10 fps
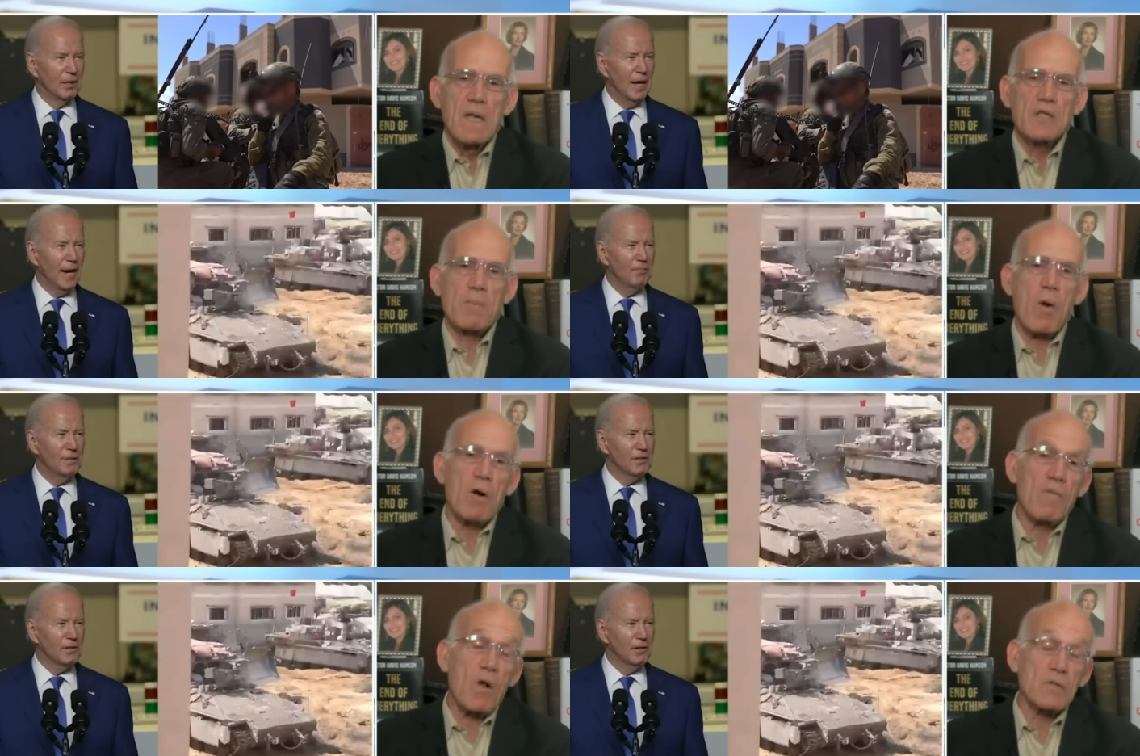Speaker 1: It's
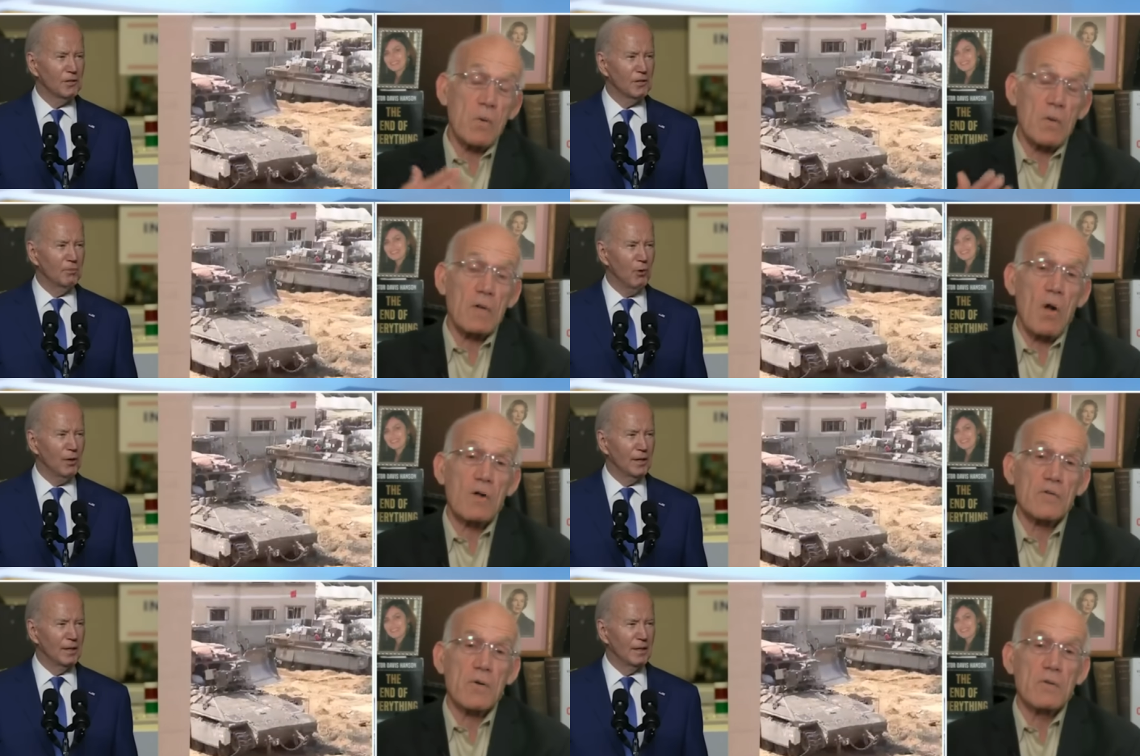part of also a
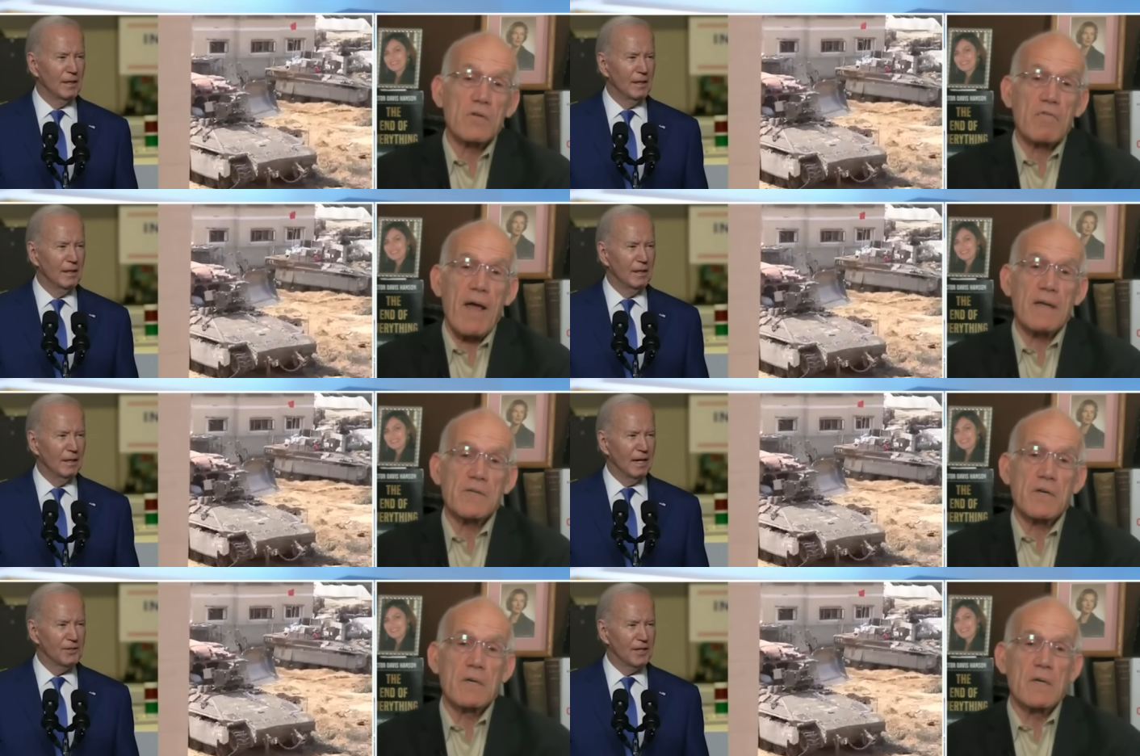larger
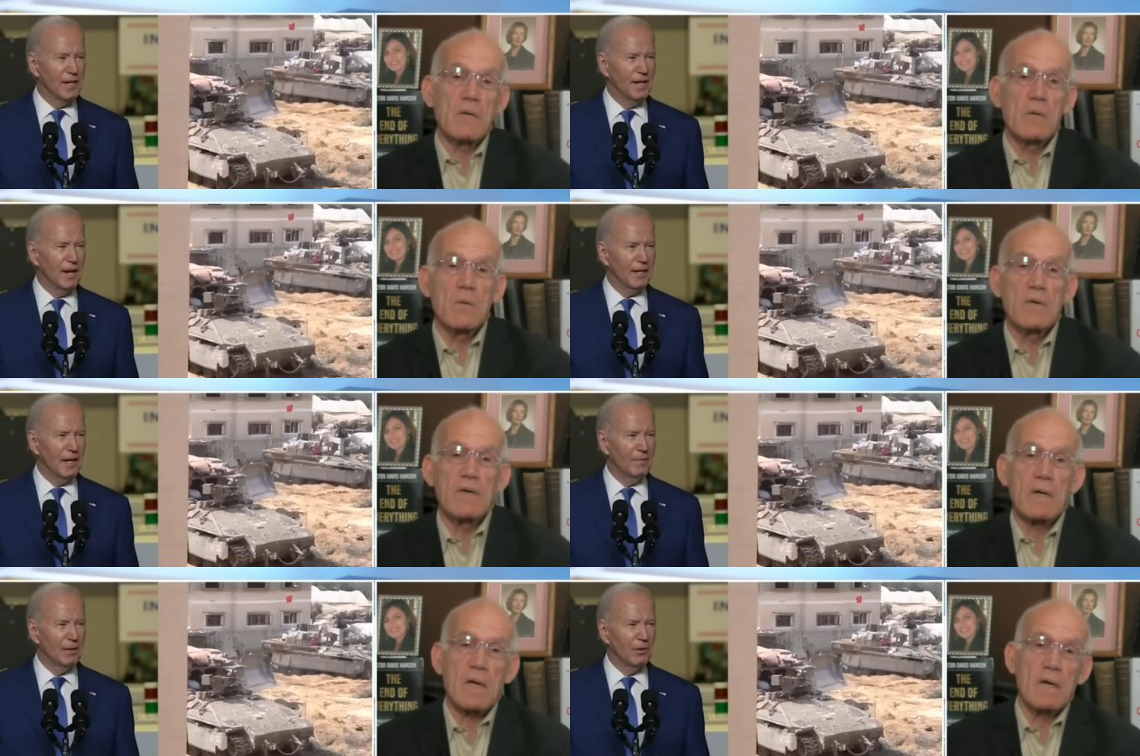strategy in lieu
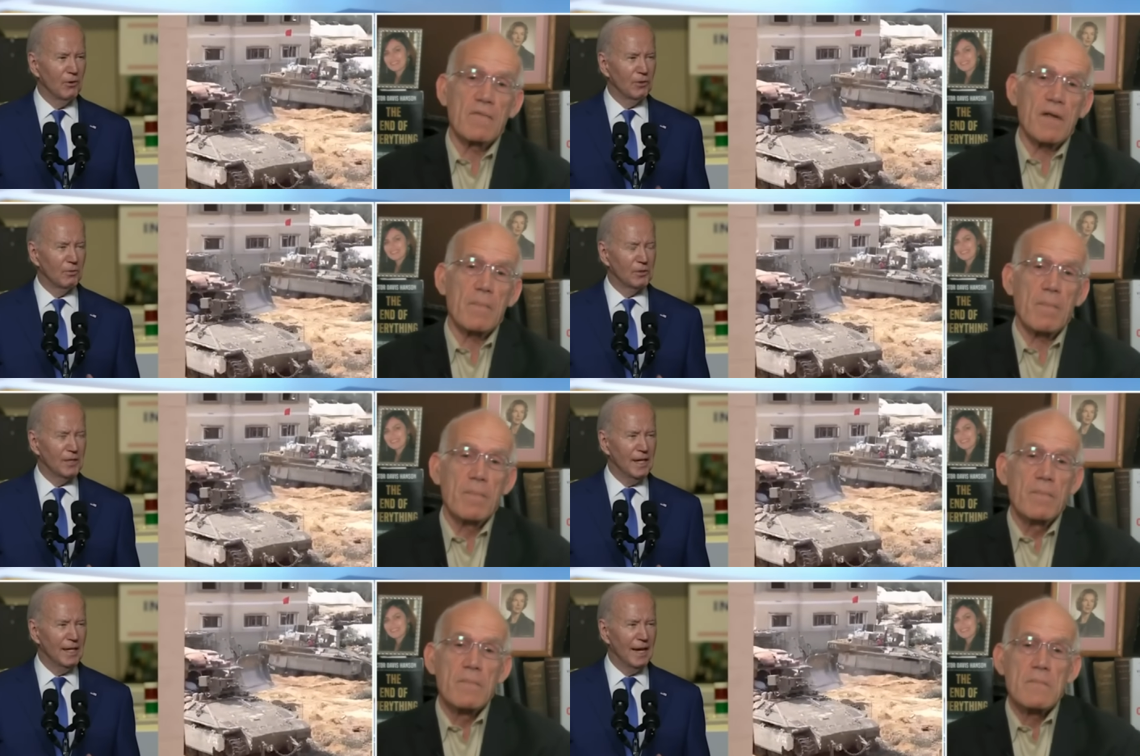of a
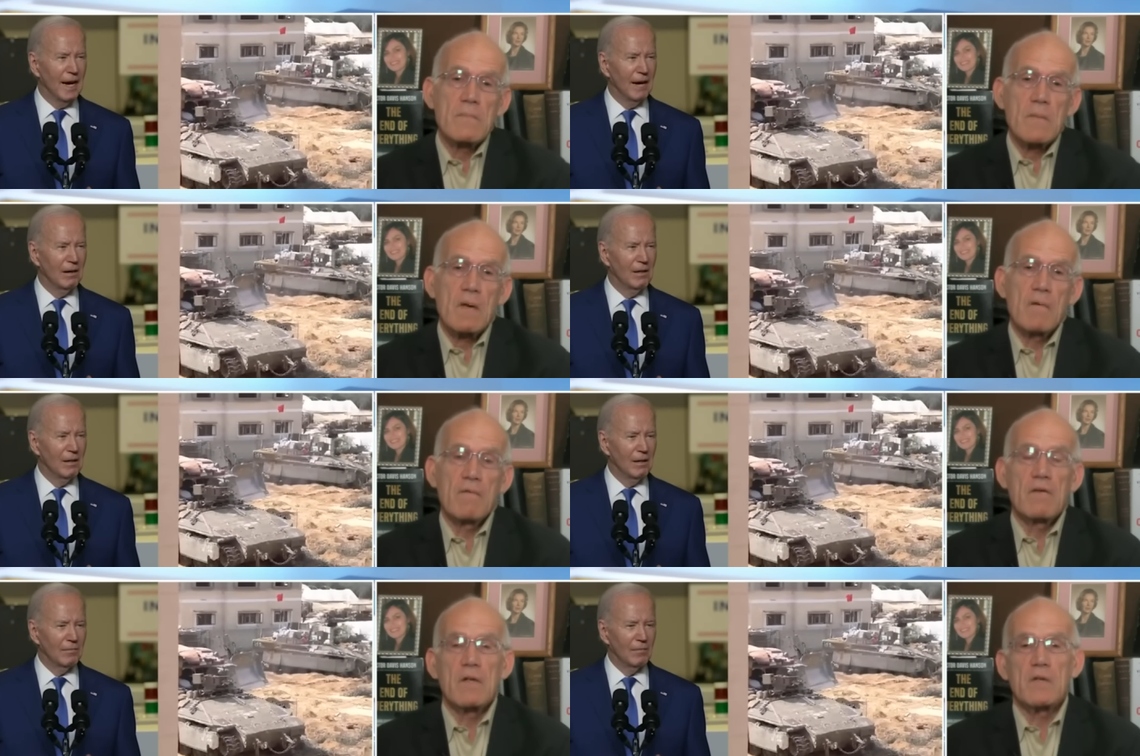
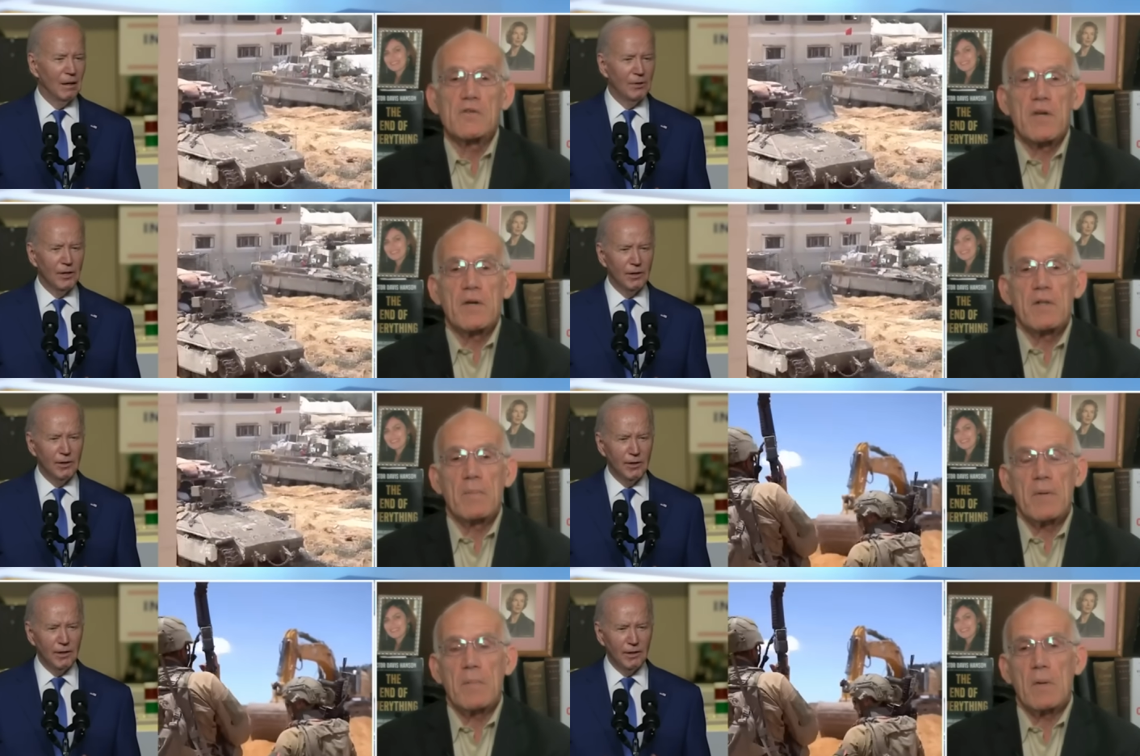real agenda
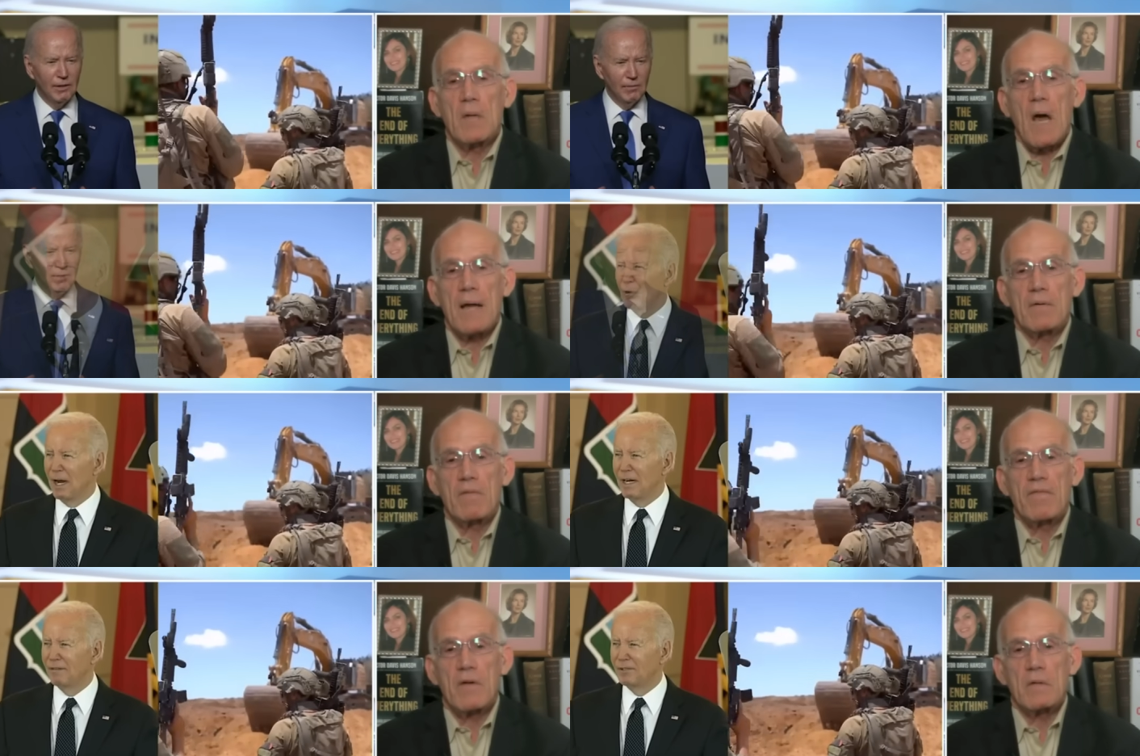that people liked
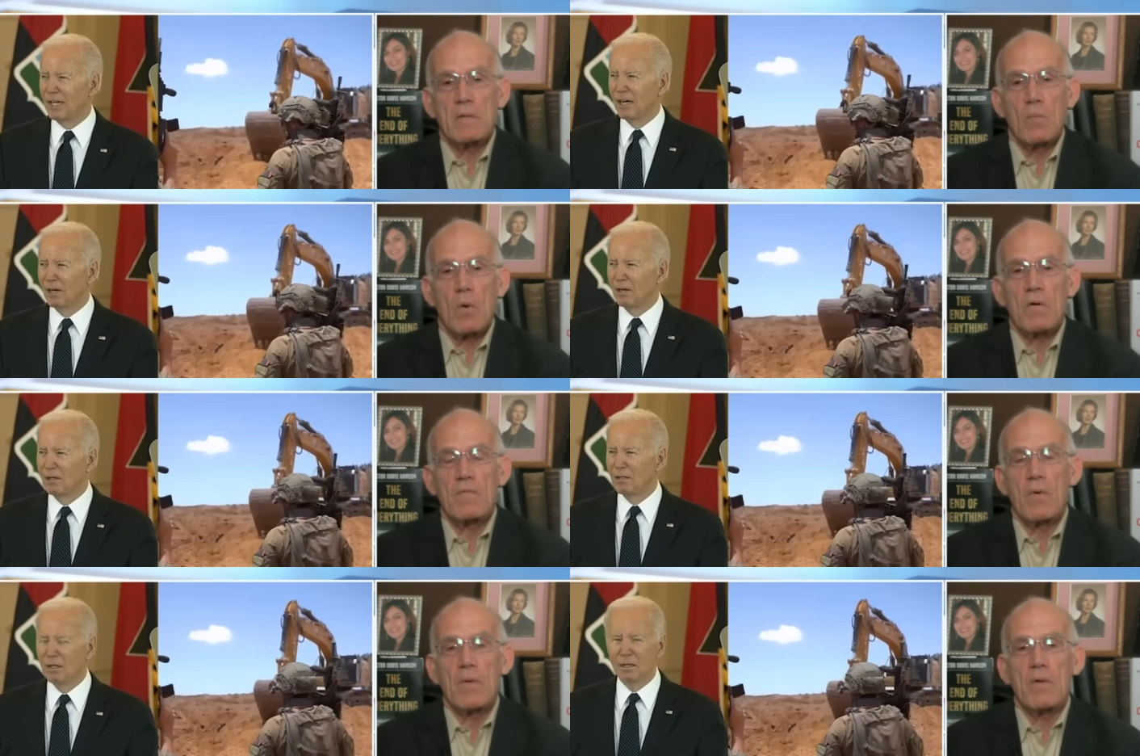or felt worked for